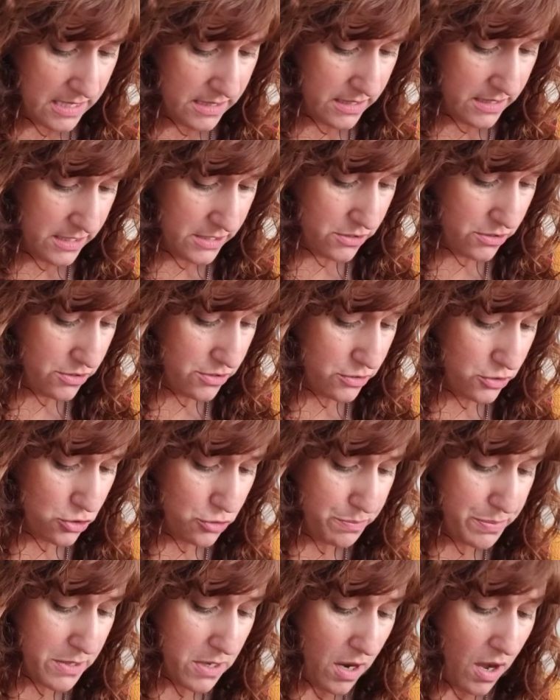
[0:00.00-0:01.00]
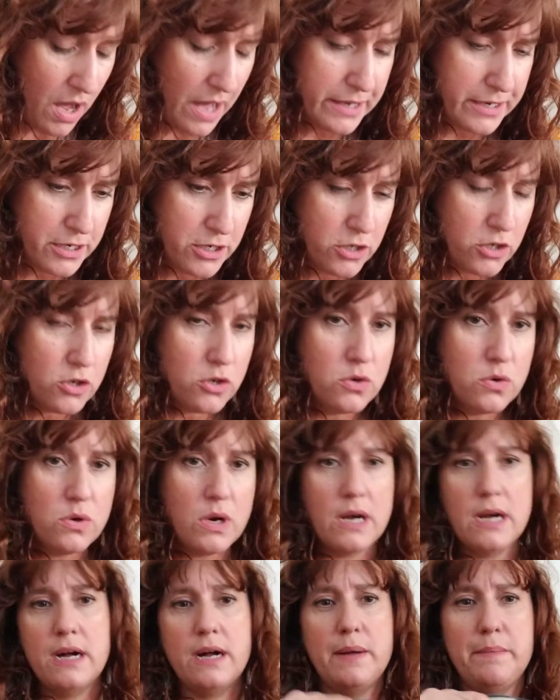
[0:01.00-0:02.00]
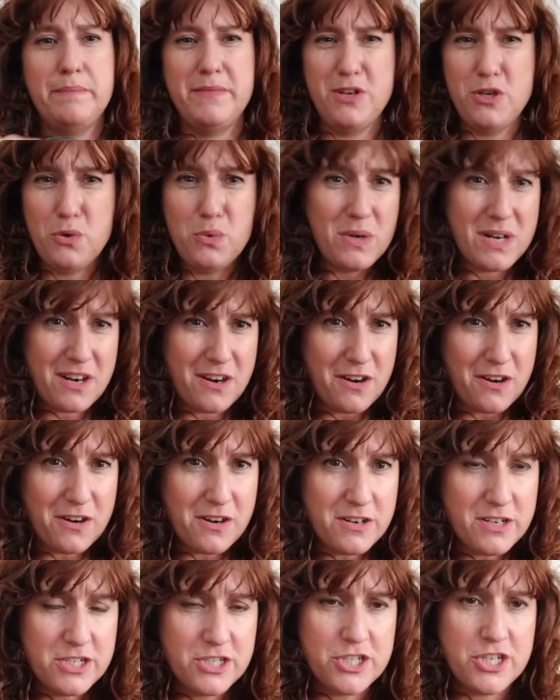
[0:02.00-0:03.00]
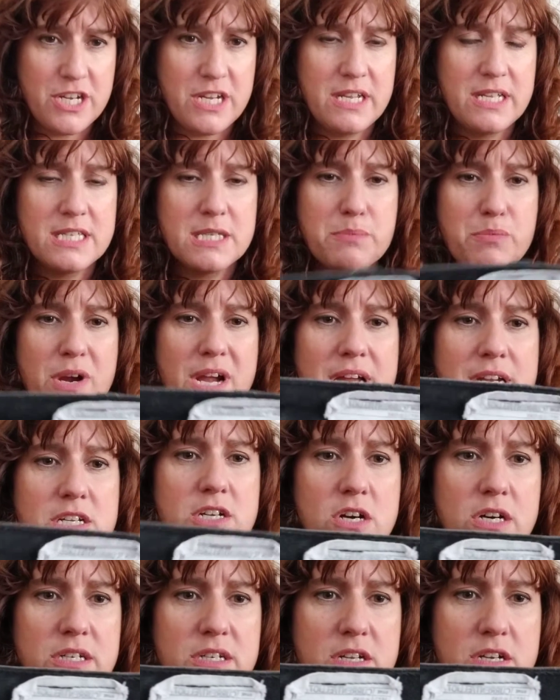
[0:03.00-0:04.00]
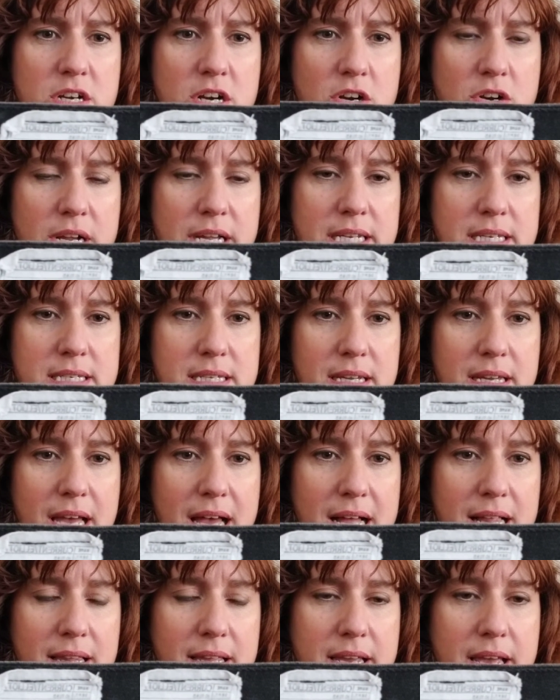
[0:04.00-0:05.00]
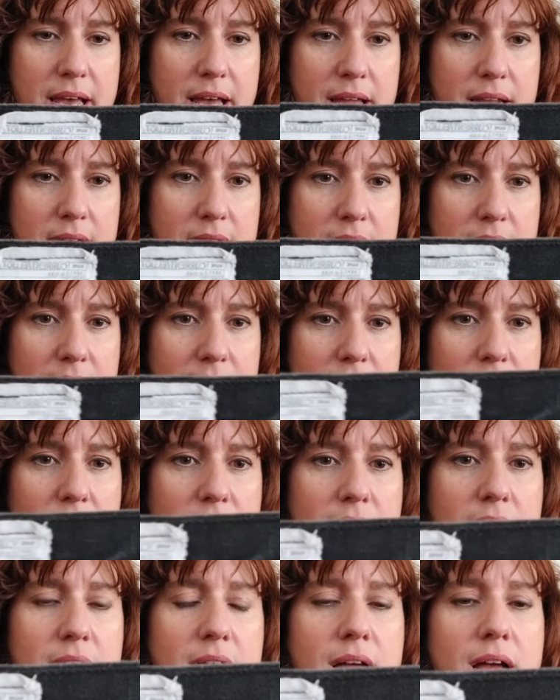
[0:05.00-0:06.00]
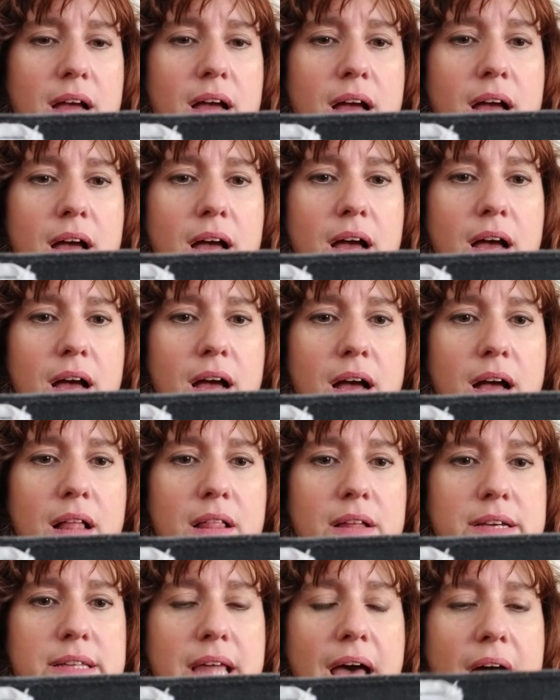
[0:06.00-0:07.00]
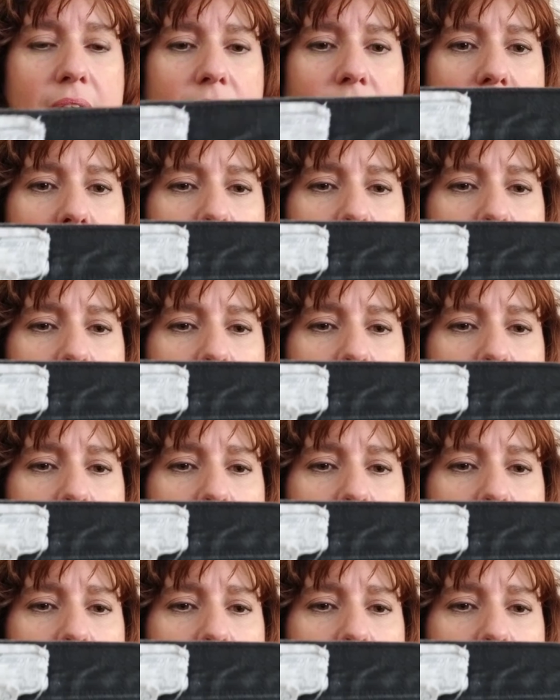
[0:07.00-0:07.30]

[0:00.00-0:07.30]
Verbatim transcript: These are a super hot new, um, new herb jeans brand called Current Elliott. Look at that.